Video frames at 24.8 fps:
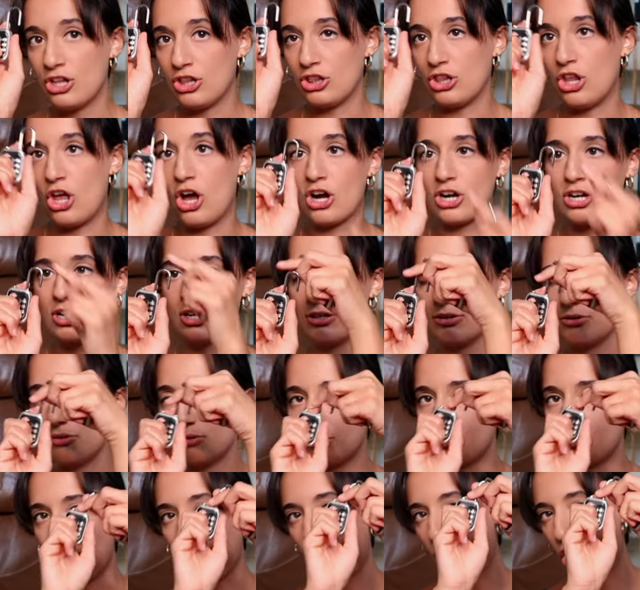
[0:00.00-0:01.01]
lock
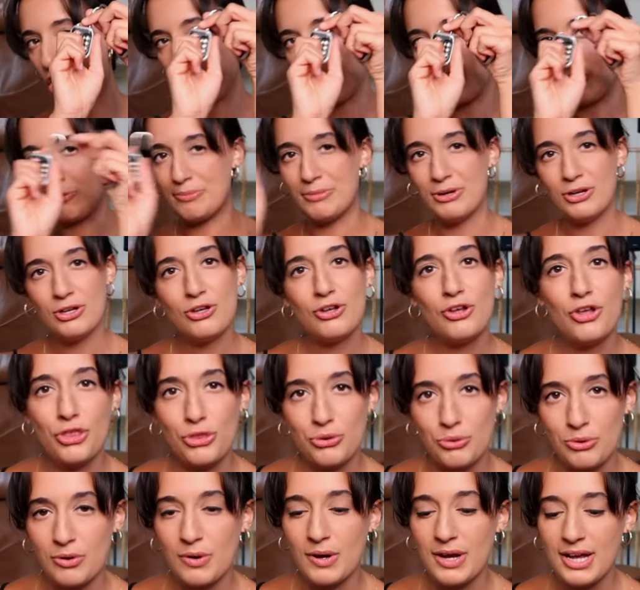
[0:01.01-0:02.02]
arm
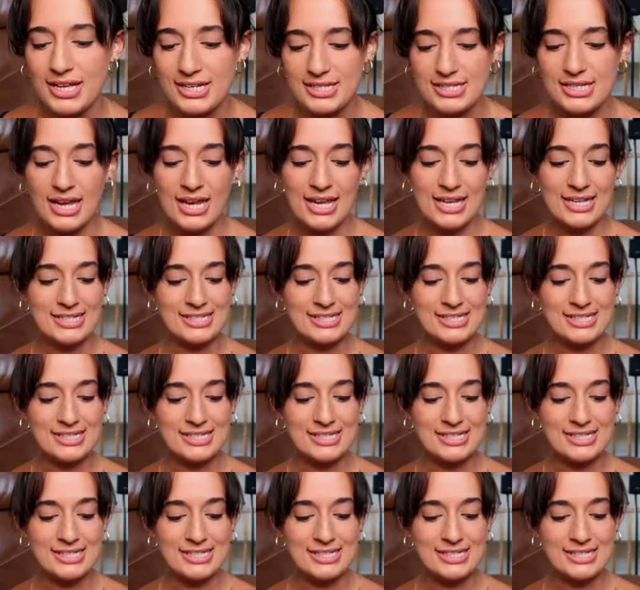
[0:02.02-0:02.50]
through it.